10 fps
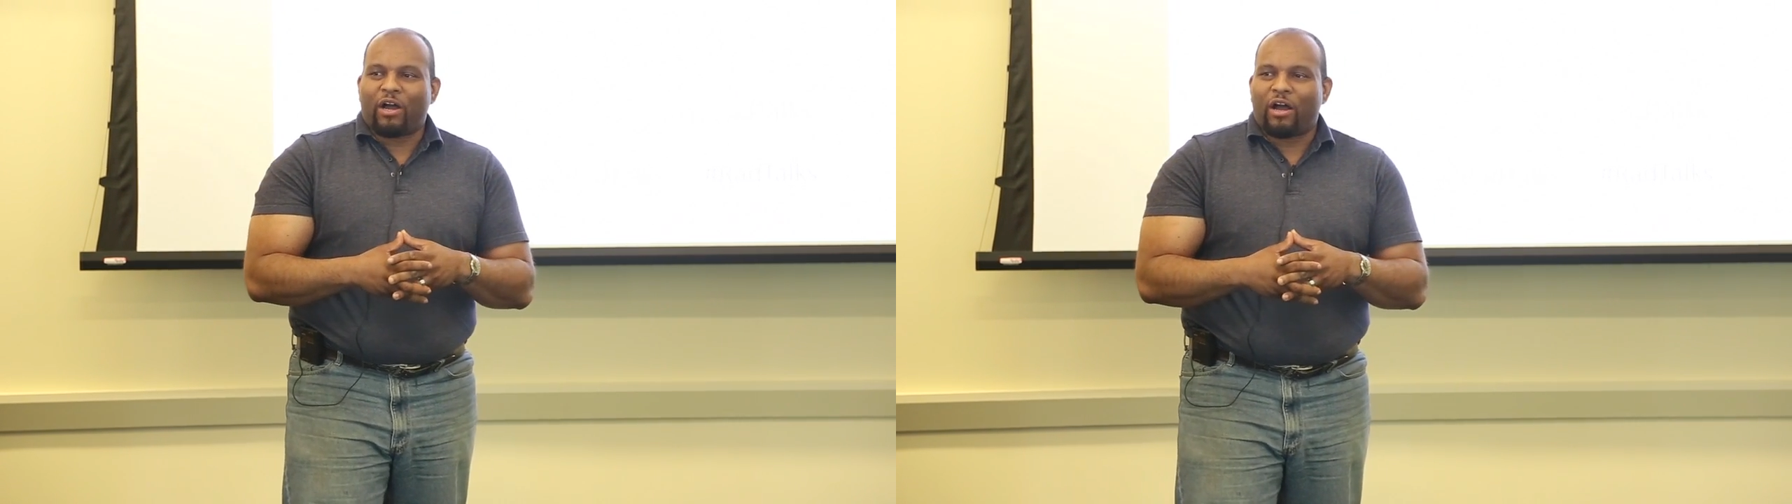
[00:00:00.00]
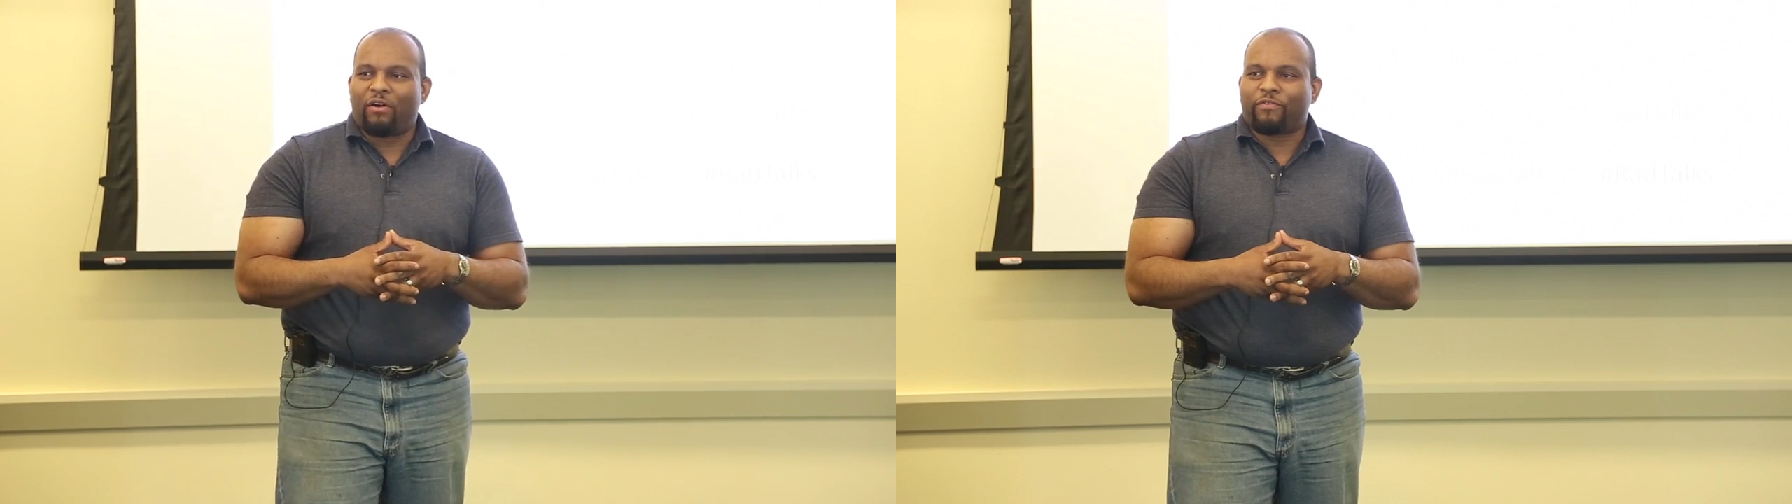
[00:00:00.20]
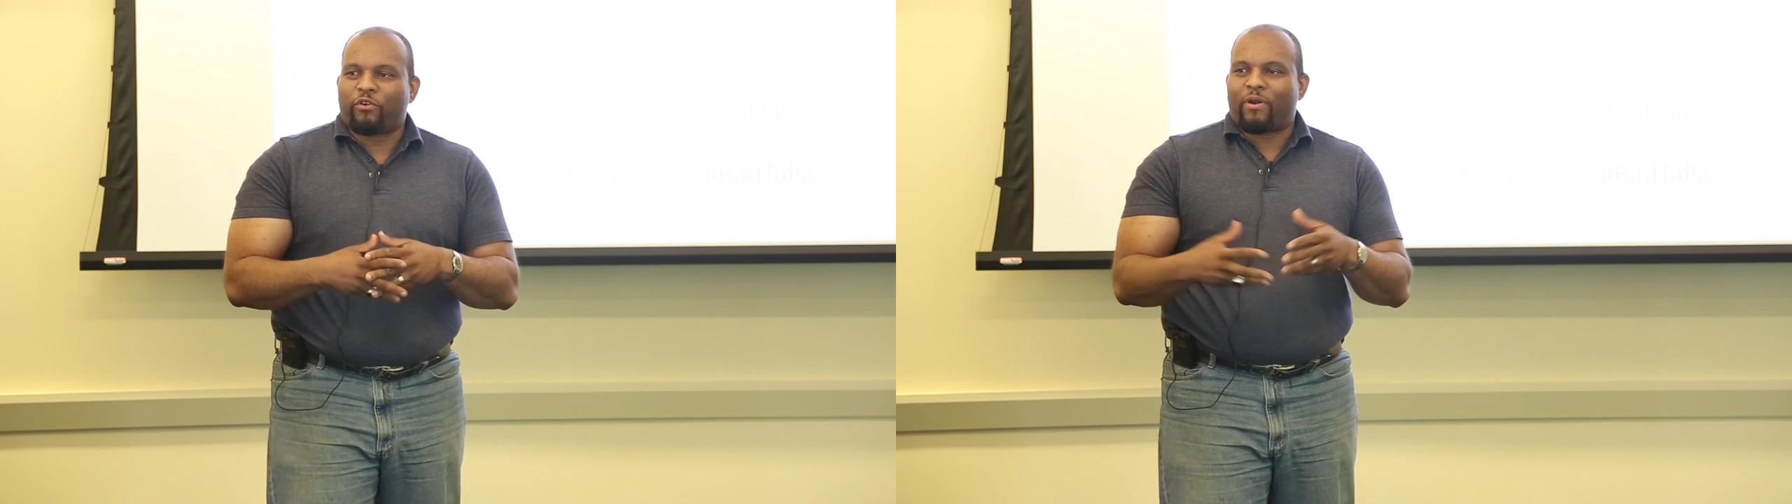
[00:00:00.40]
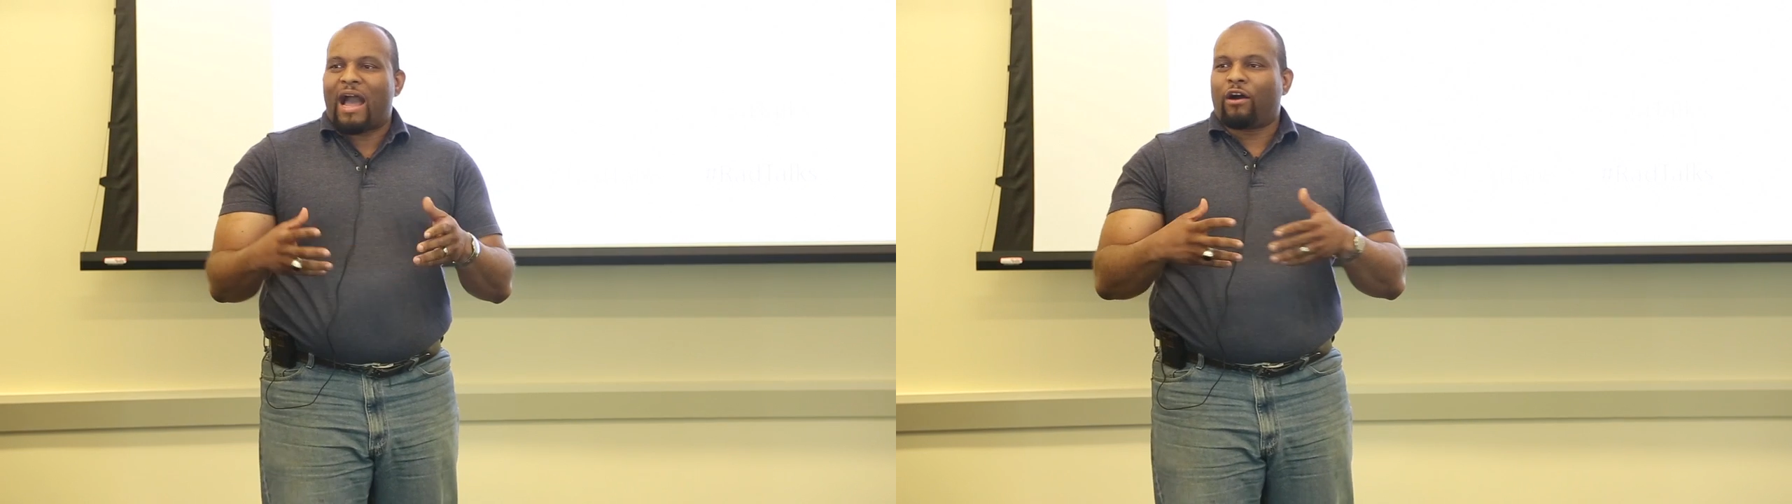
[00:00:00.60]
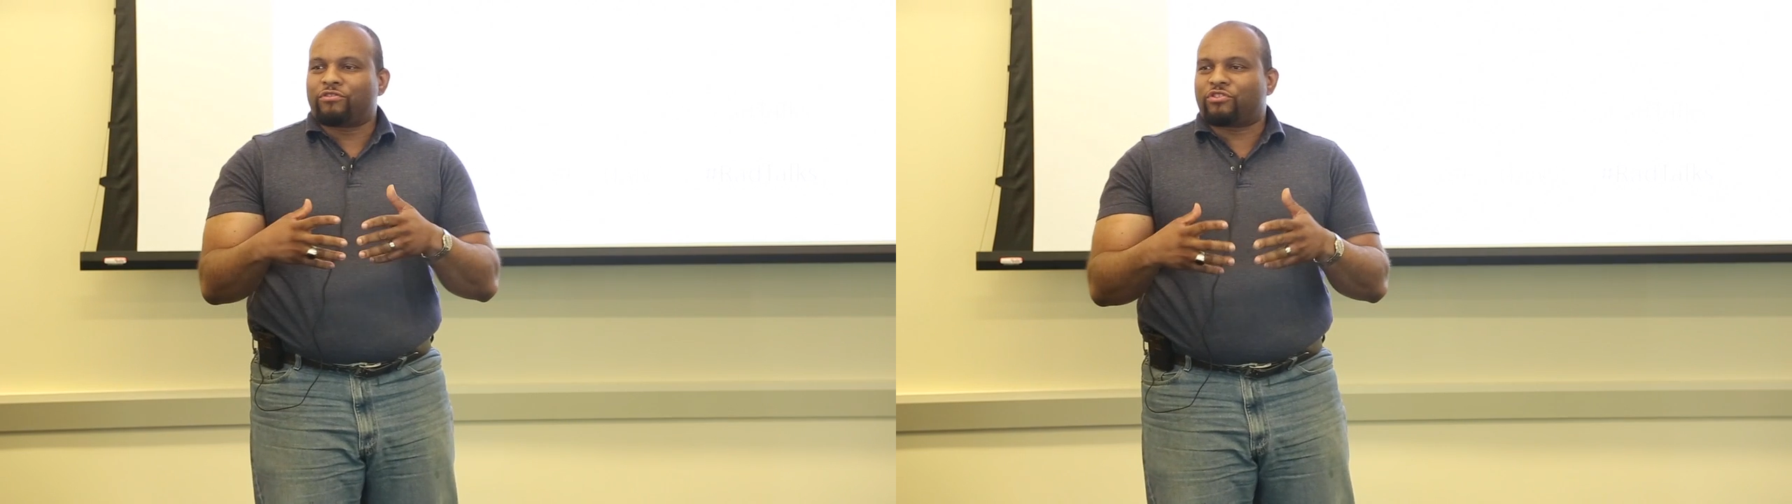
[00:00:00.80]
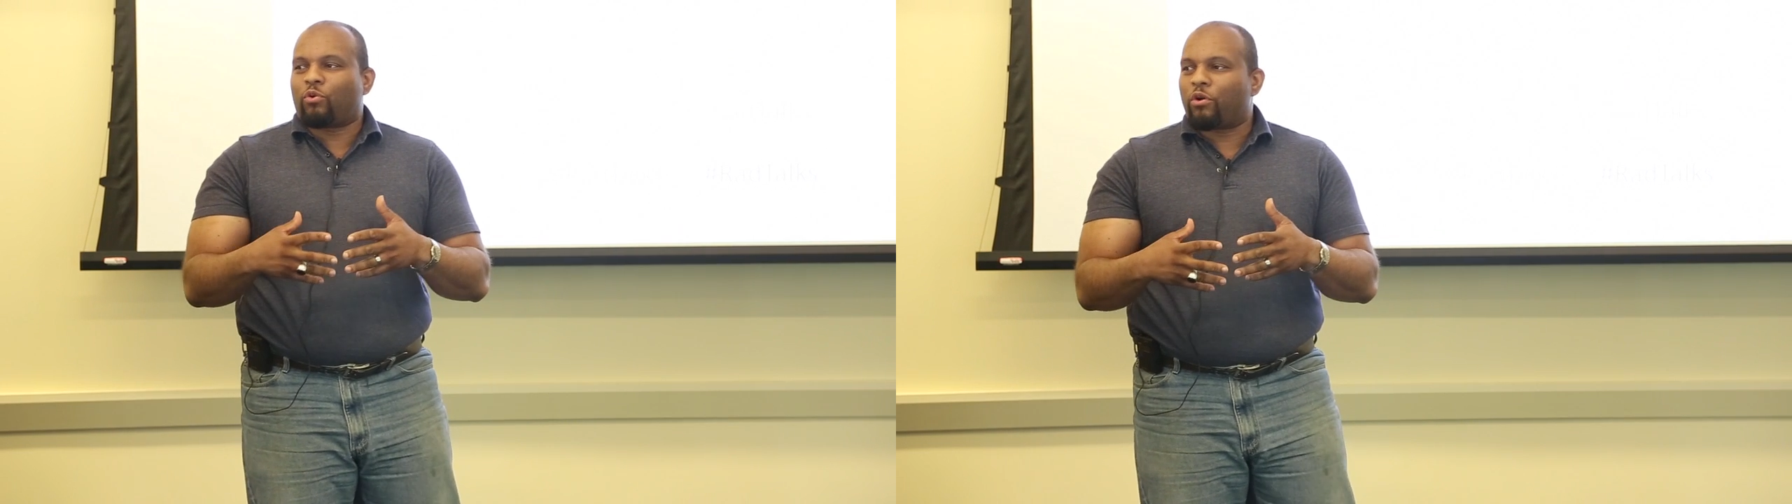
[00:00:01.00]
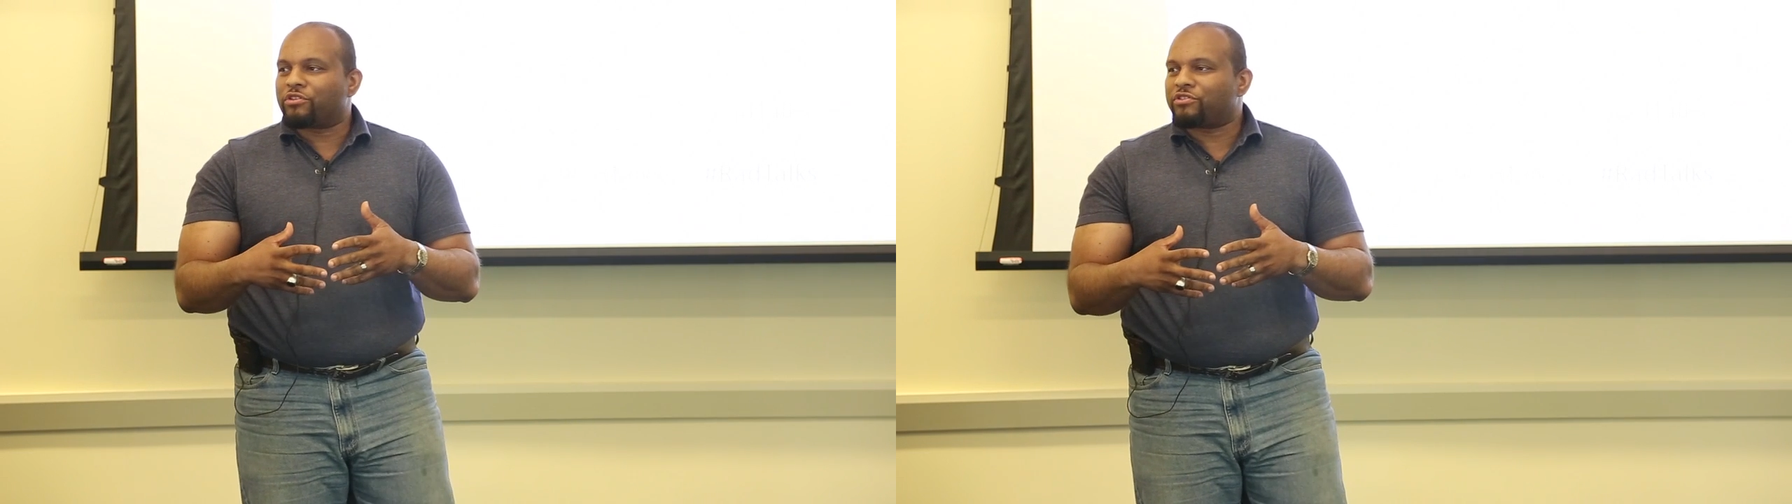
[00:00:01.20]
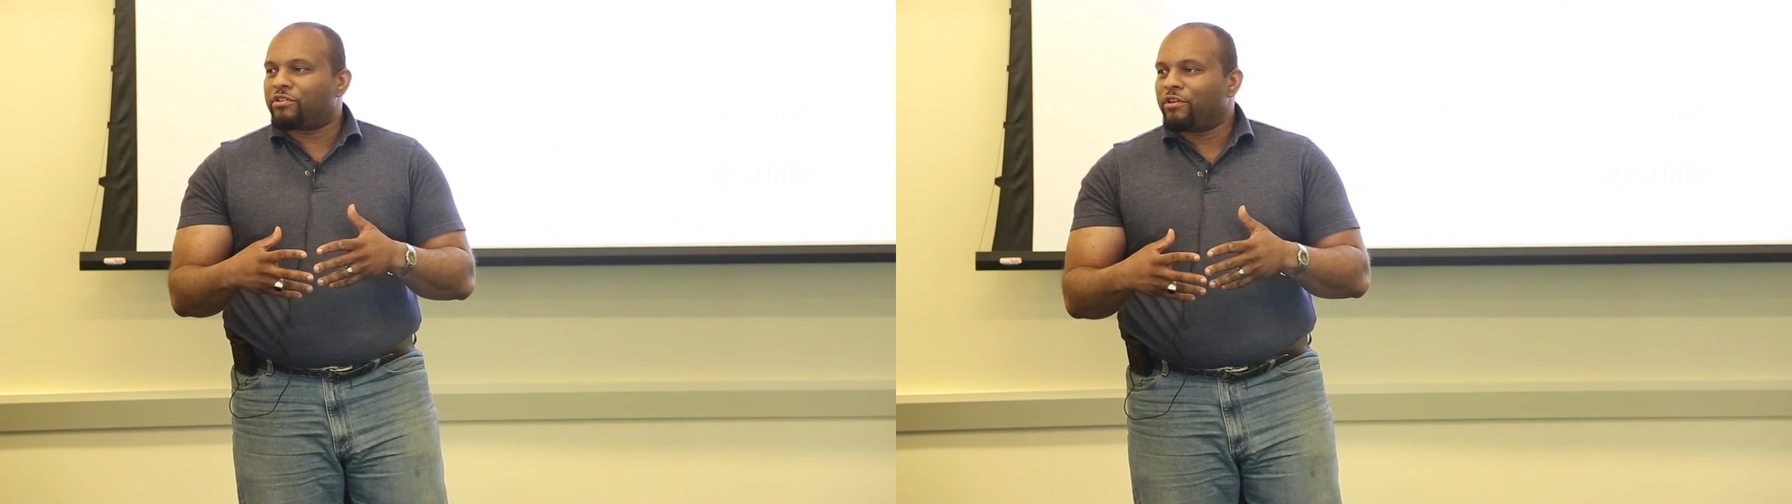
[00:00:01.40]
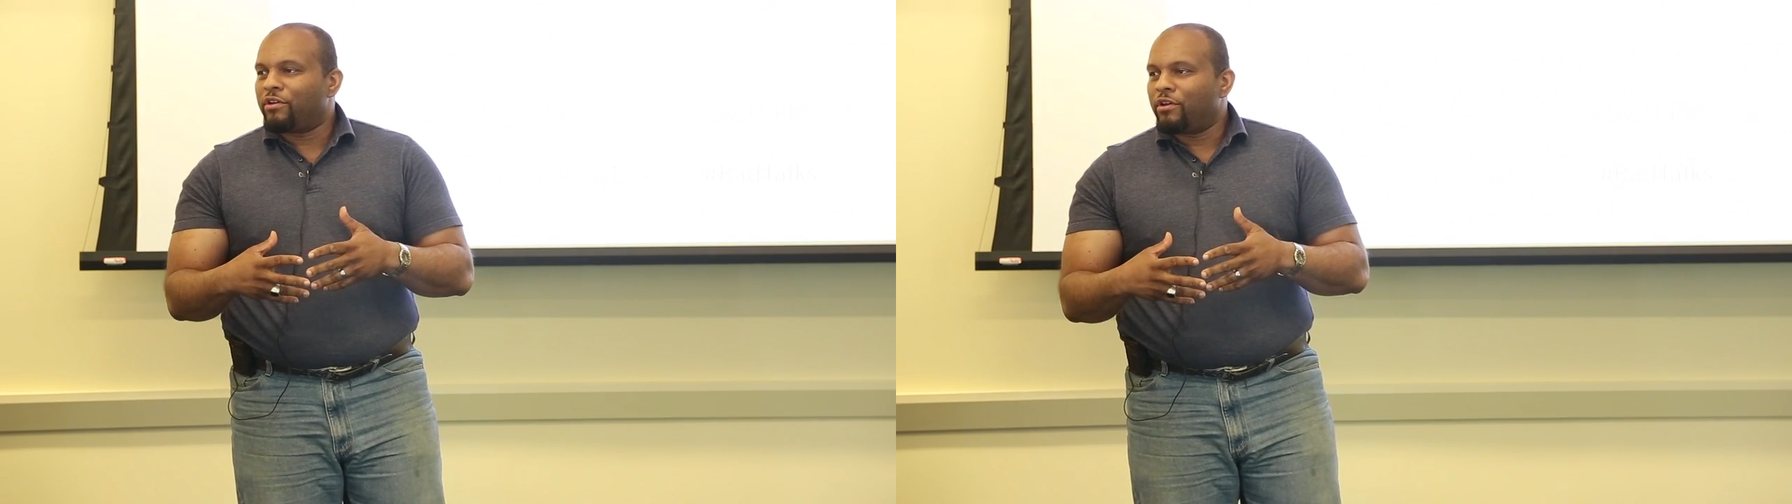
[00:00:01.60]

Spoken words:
of crowdsourced